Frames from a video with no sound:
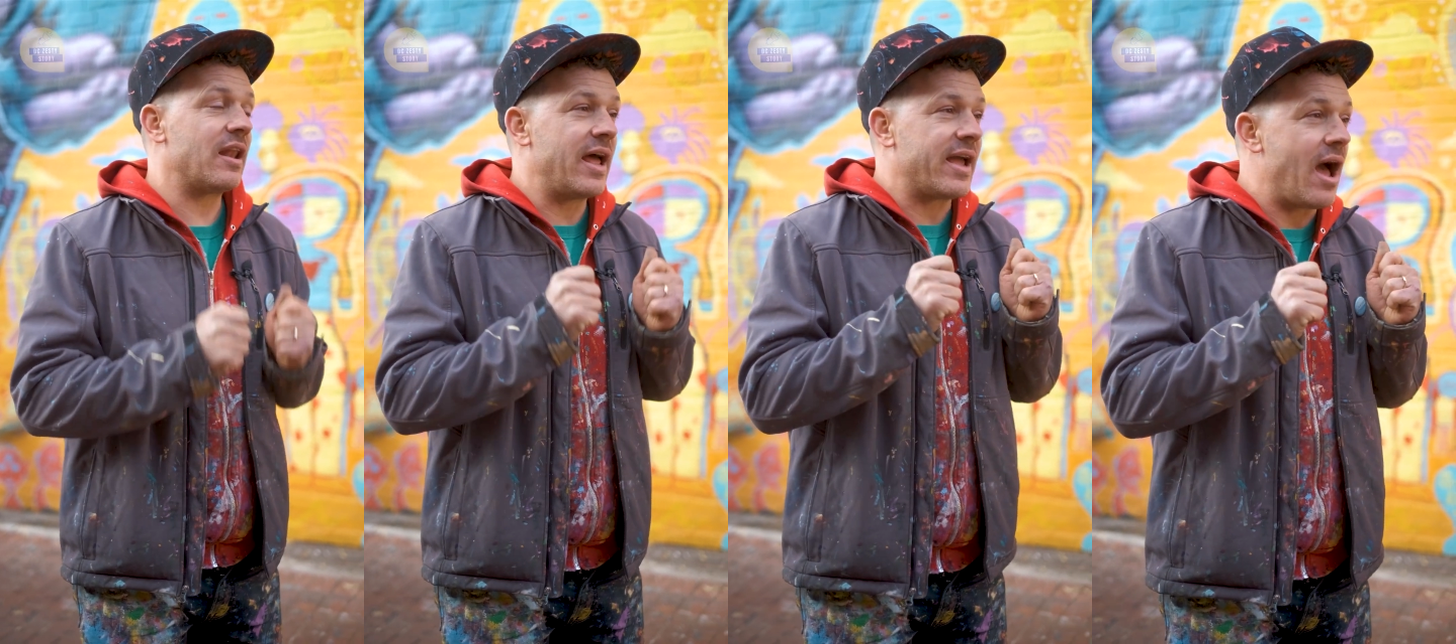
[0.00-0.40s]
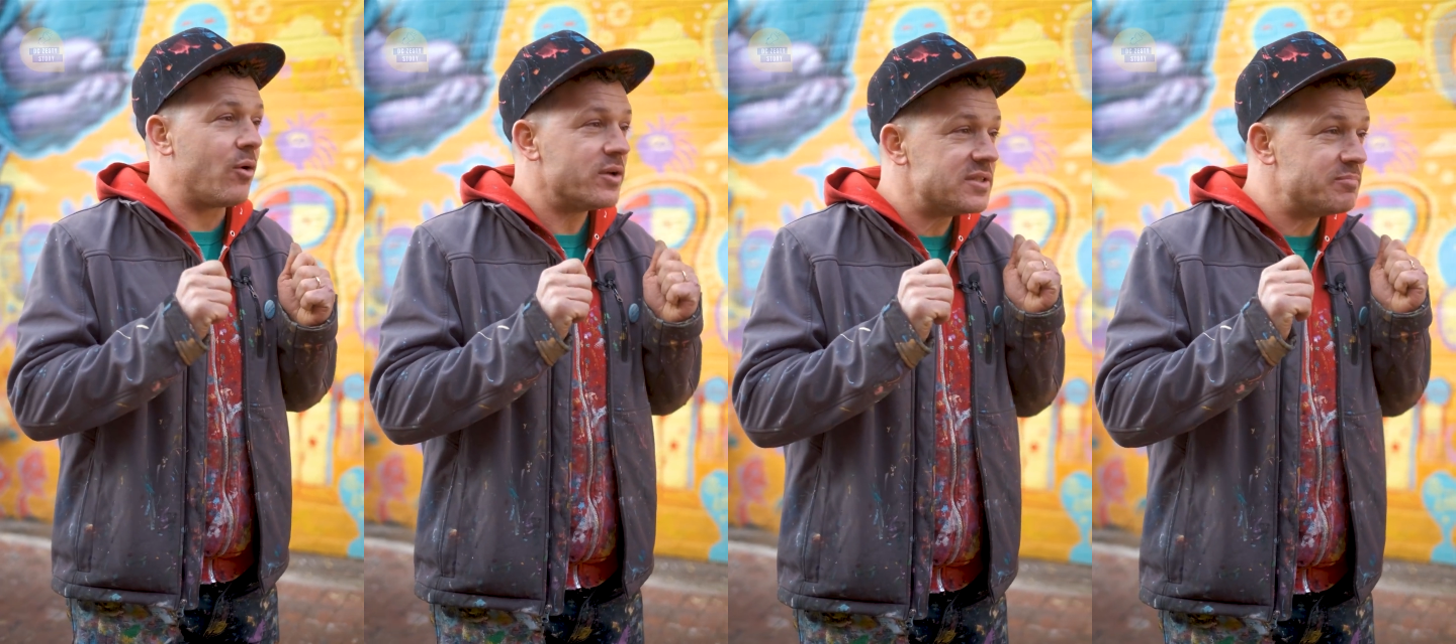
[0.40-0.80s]
Like
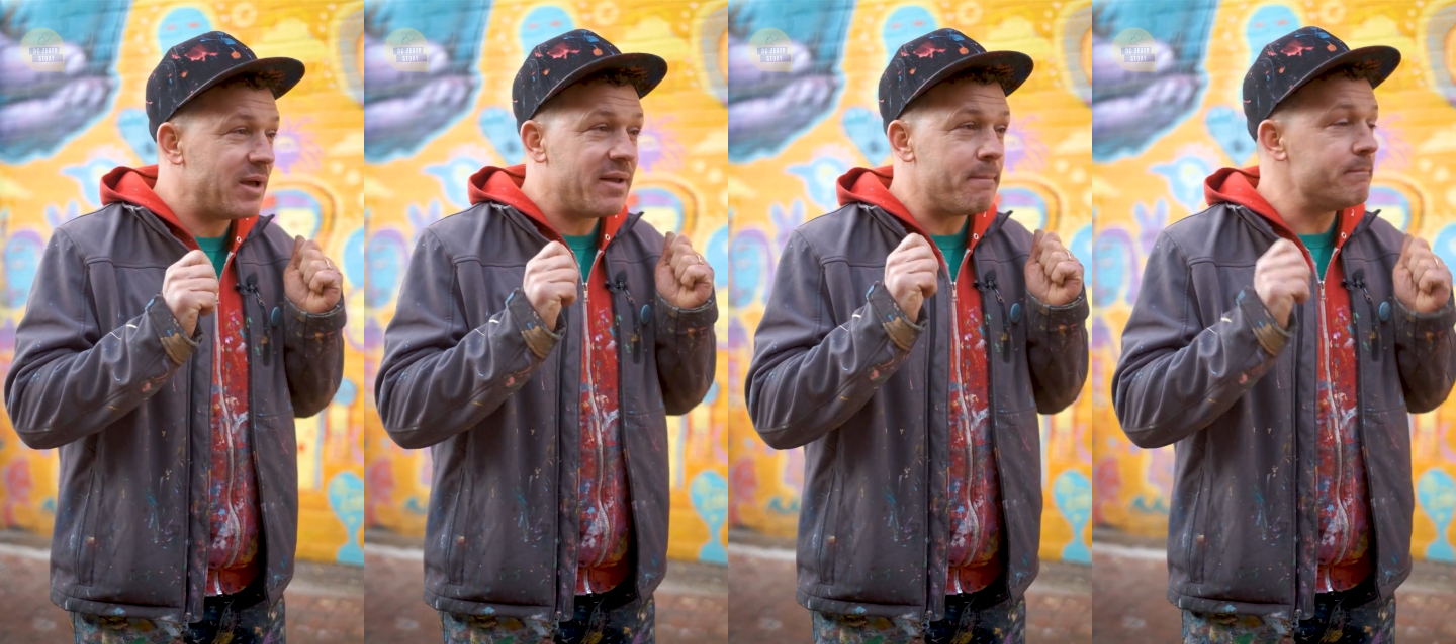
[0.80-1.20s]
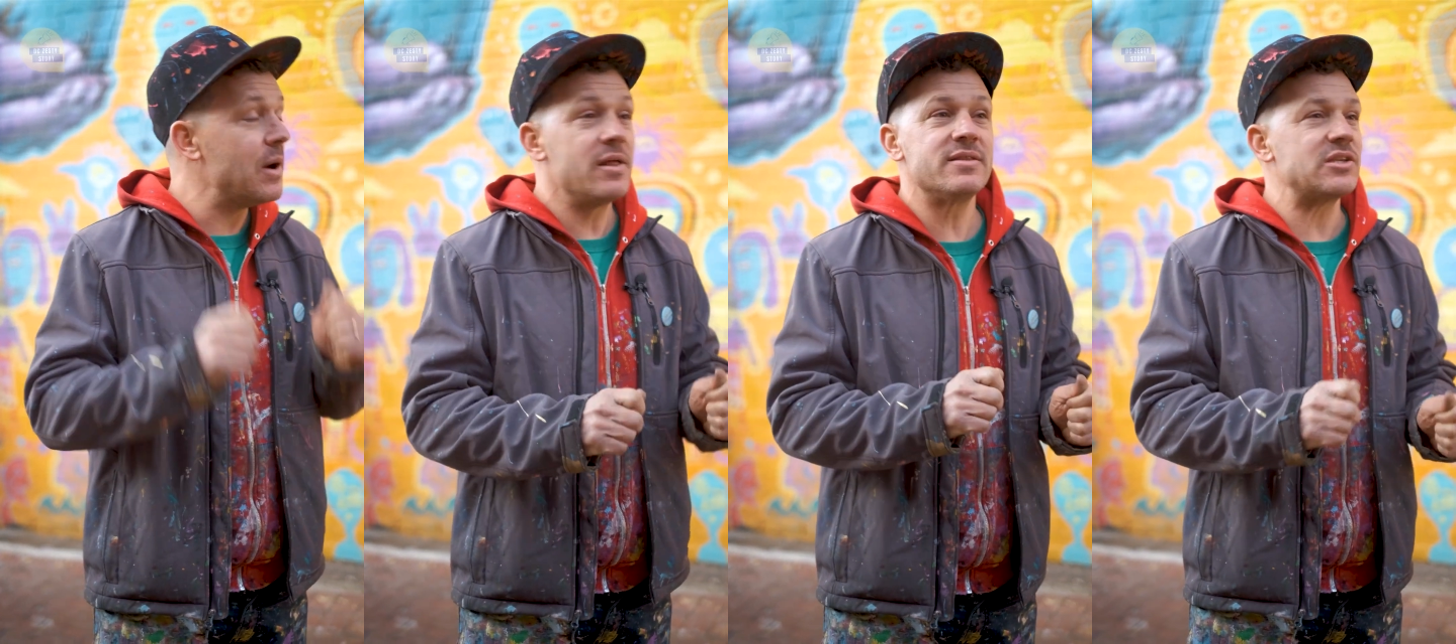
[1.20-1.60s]
I would spend
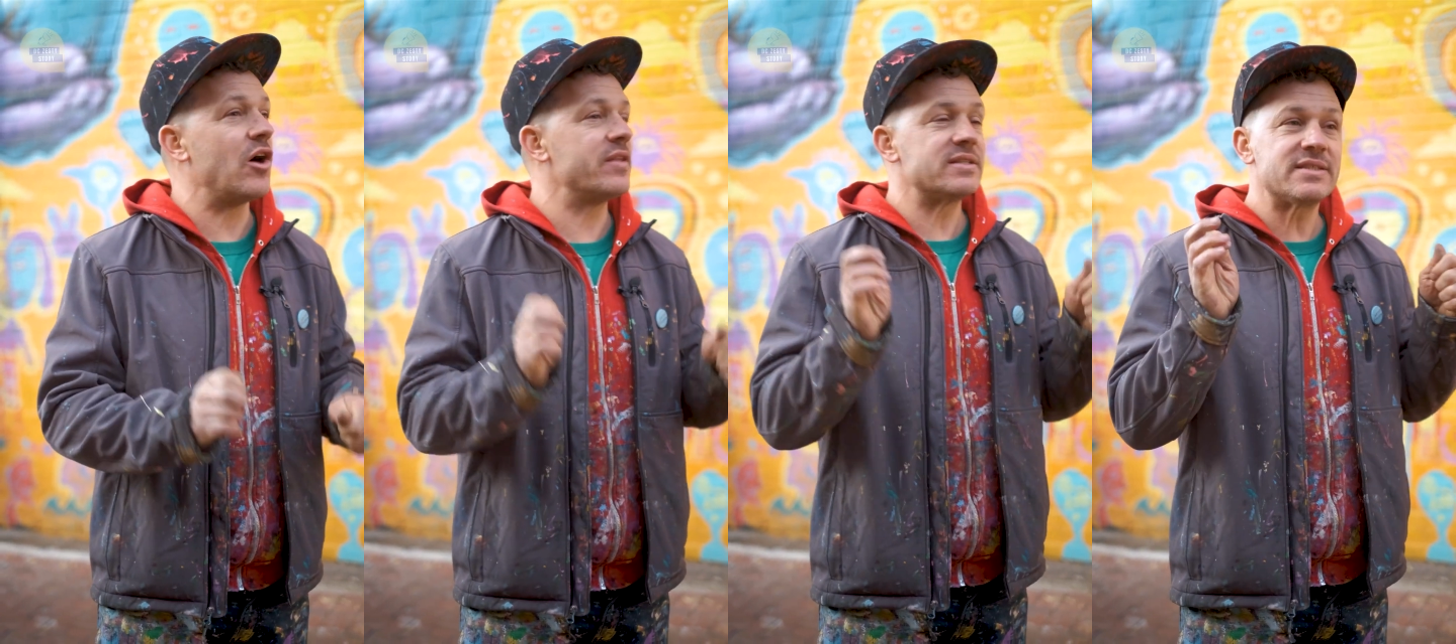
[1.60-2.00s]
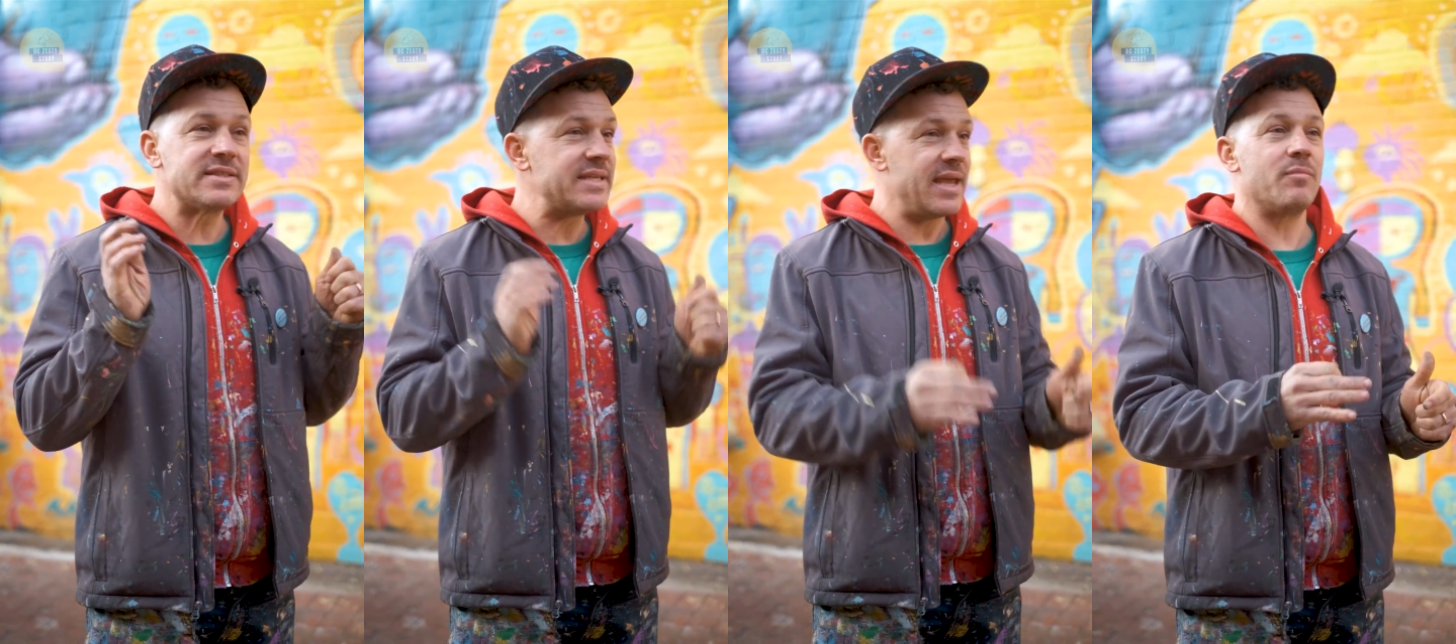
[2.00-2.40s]
months on the
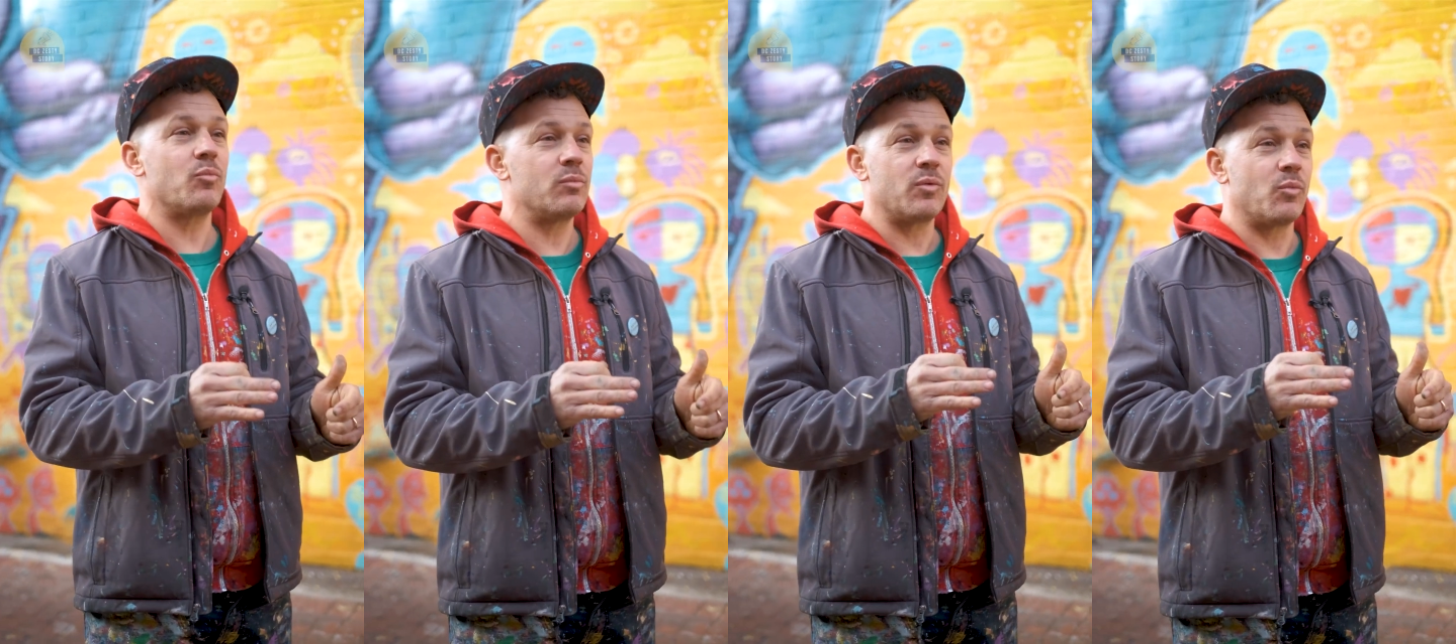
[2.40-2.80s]
same